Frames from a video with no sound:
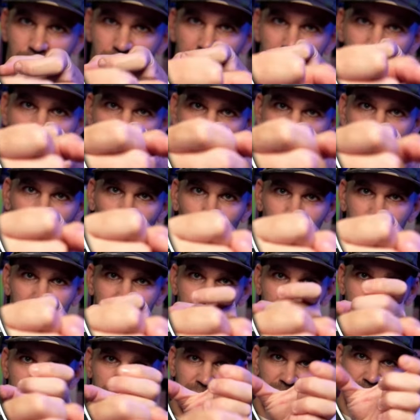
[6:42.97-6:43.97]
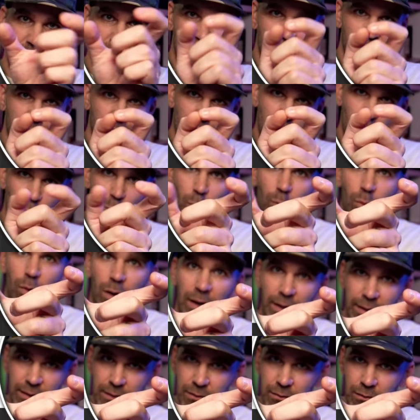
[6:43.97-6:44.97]
if you're holding it, it's gonna feel
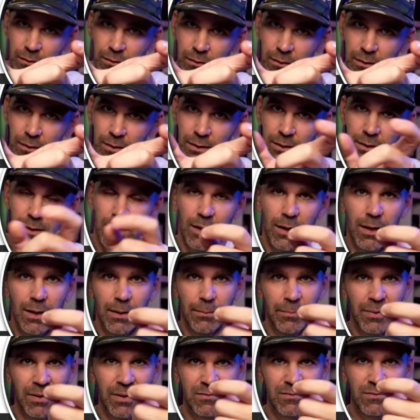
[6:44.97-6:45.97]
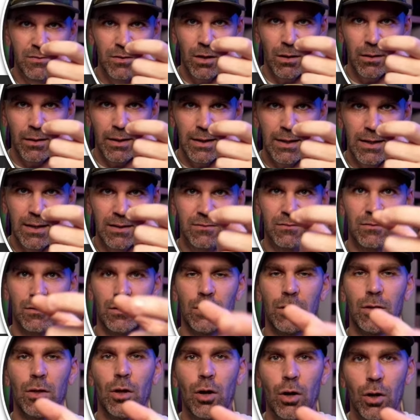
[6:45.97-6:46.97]
wider. But it's not like as
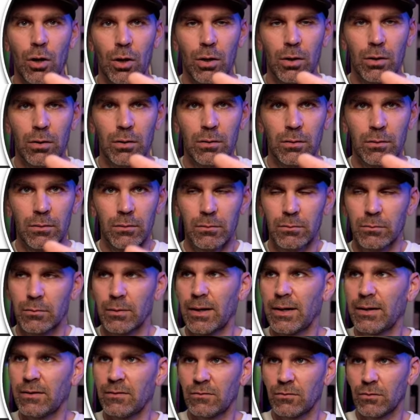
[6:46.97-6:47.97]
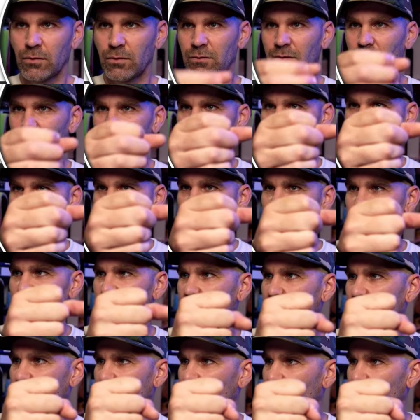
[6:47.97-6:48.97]
long, right? So it does
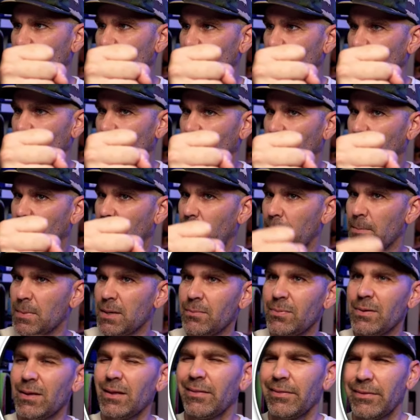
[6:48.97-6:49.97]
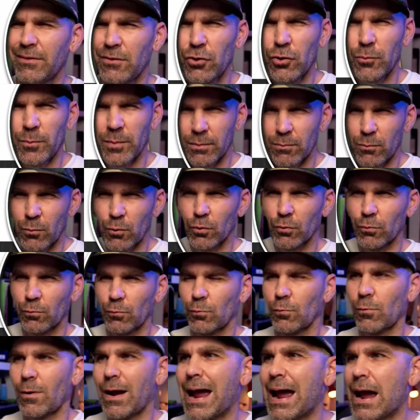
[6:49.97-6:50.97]
feel maybe a little bit more
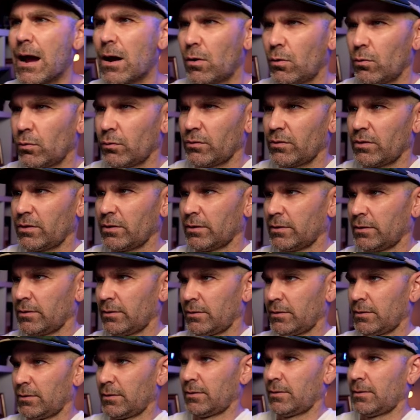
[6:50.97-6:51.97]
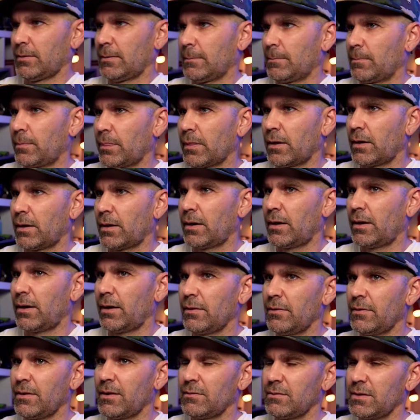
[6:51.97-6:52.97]
round
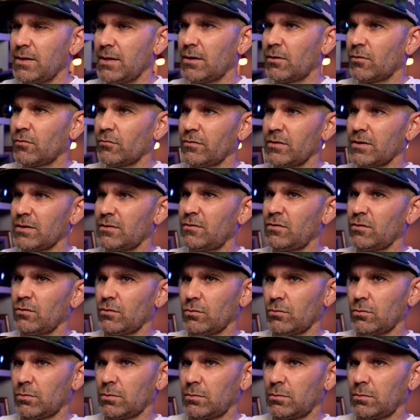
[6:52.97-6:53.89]
than the LV2.